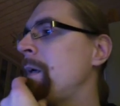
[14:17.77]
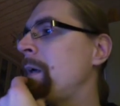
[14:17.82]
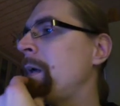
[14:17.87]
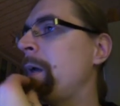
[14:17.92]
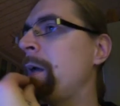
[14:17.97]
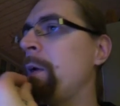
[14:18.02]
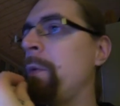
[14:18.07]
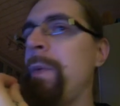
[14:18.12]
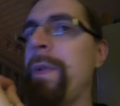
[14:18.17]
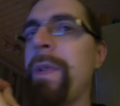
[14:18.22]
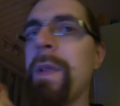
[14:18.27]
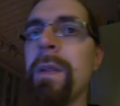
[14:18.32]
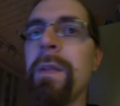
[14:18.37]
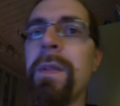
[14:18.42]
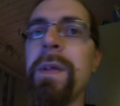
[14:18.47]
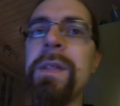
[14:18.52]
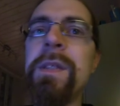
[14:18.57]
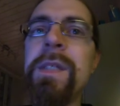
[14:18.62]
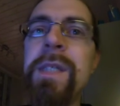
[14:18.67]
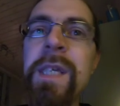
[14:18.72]
with
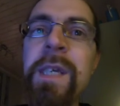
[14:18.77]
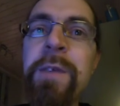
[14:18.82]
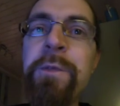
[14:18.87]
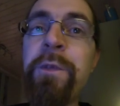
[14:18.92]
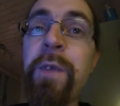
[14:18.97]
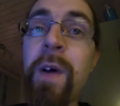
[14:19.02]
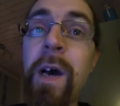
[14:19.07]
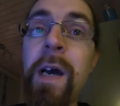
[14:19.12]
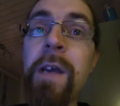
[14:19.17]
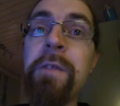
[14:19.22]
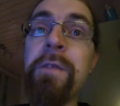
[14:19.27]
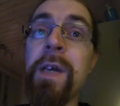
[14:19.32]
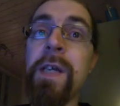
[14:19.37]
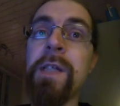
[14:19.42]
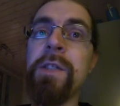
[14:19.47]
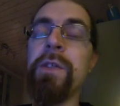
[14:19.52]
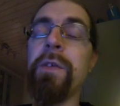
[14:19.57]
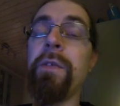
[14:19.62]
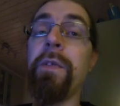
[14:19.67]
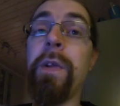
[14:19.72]
the D5 engine,